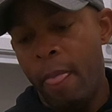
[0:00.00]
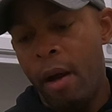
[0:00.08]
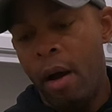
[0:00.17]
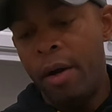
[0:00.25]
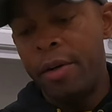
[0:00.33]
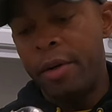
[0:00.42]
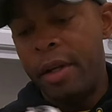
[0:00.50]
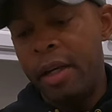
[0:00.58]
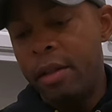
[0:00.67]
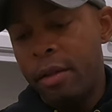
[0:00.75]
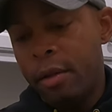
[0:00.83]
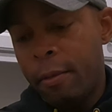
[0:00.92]

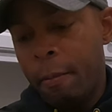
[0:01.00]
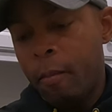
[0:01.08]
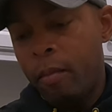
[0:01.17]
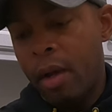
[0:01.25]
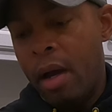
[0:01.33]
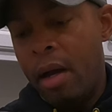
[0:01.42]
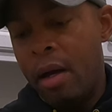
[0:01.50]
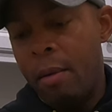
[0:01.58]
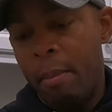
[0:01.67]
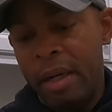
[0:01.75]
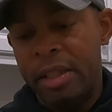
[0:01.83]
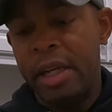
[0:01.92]
underneath
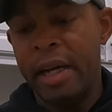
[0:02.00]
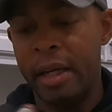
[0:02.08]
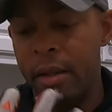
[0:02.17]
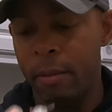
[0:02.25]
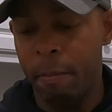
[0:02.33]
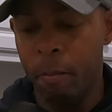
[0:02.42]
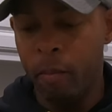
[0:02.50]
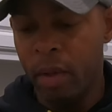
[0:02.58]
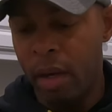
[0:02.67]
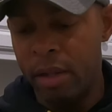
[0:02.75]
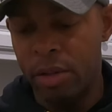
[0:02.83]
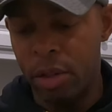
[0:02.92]
my jacket,
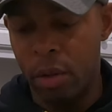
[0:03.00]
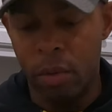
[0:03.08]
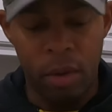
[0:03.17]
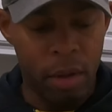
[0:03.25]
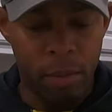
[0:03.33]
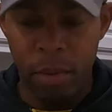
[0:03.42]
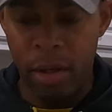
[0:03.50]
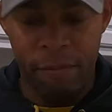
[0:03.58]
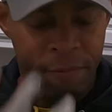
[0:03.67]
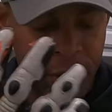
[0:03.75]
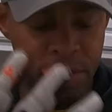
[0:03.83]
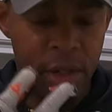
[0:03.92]
and so you know
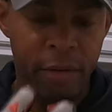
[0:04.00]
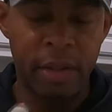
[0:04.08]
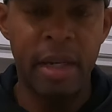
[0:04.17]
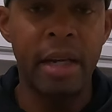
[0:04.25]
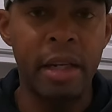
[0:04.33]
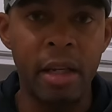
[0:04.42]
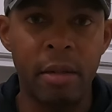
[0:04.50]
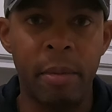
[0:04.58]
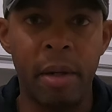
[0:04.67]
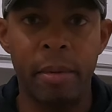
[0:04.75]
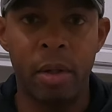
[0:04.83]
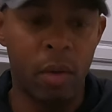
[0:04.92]
it fits everything I need to be
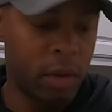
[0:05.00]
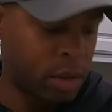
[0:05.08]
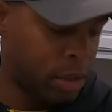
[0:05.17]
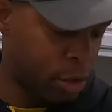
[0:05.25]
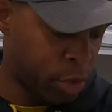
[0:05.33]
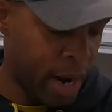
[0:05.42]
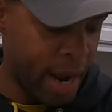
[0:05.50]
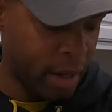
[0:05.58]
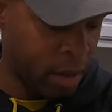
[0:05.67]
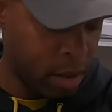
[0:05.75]
able to go into the track,